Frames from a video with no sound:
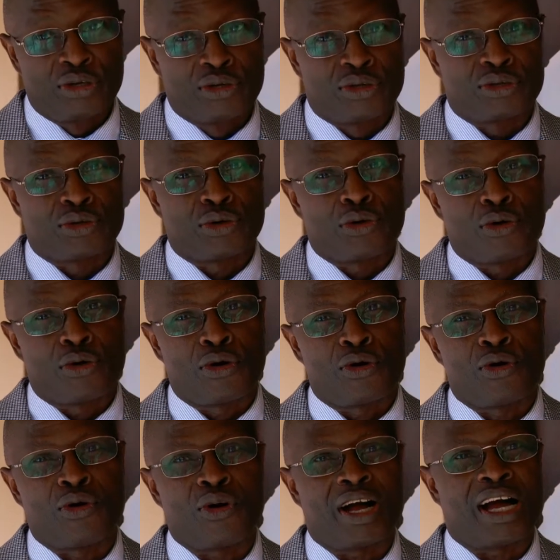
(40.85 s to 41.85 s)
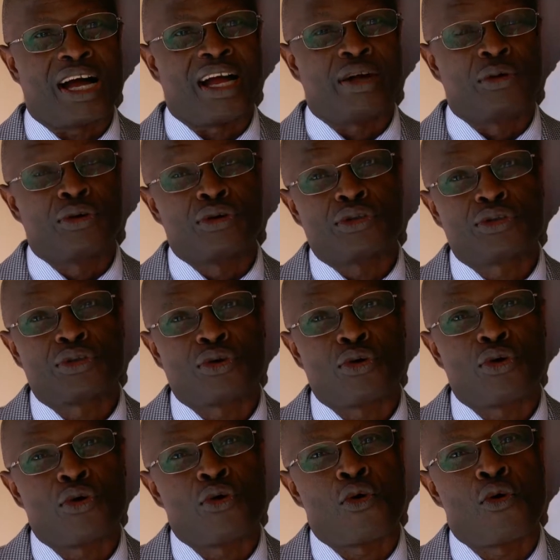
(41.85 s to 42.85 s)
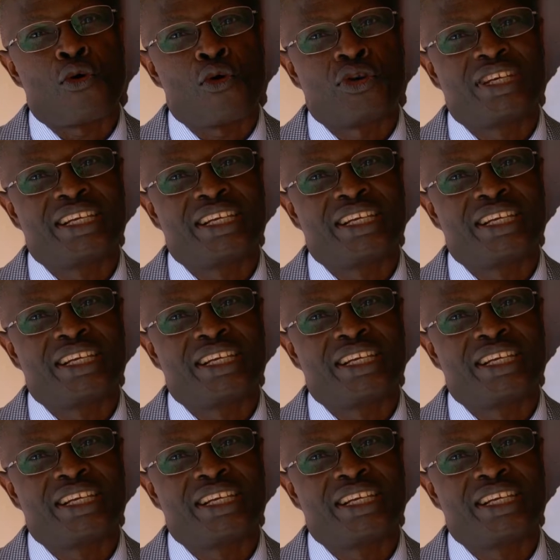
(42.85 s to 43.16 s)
So I also